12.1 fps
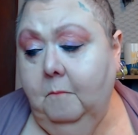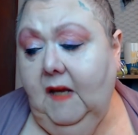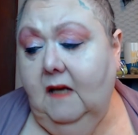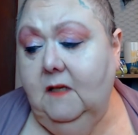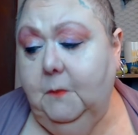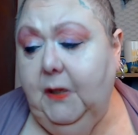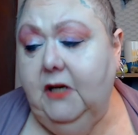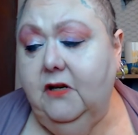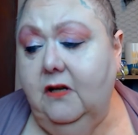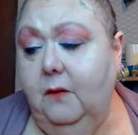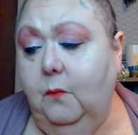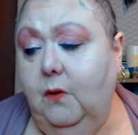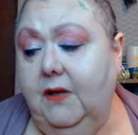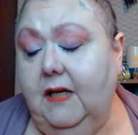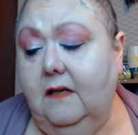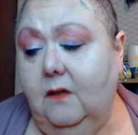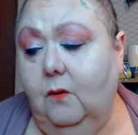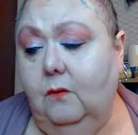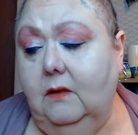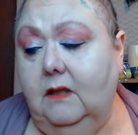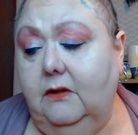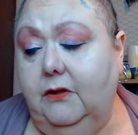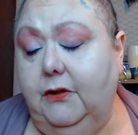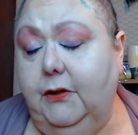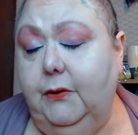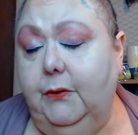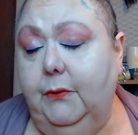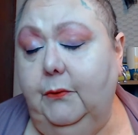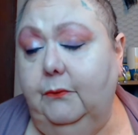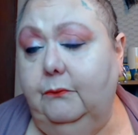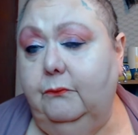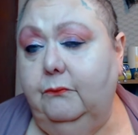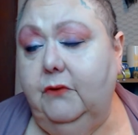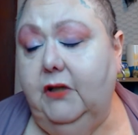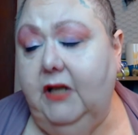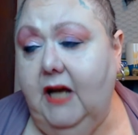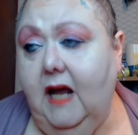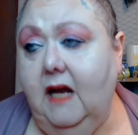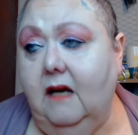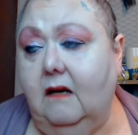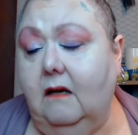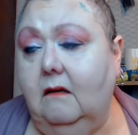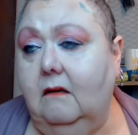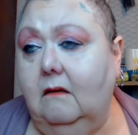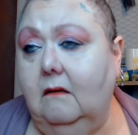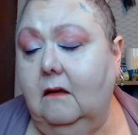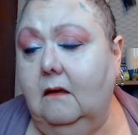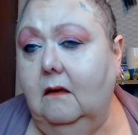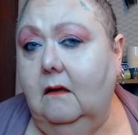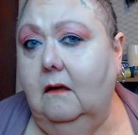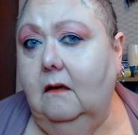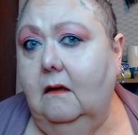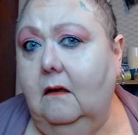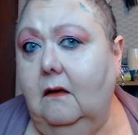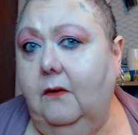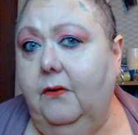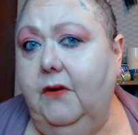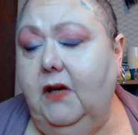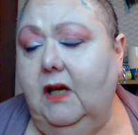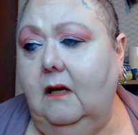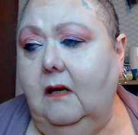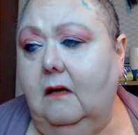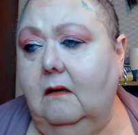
Especially when they told us to take the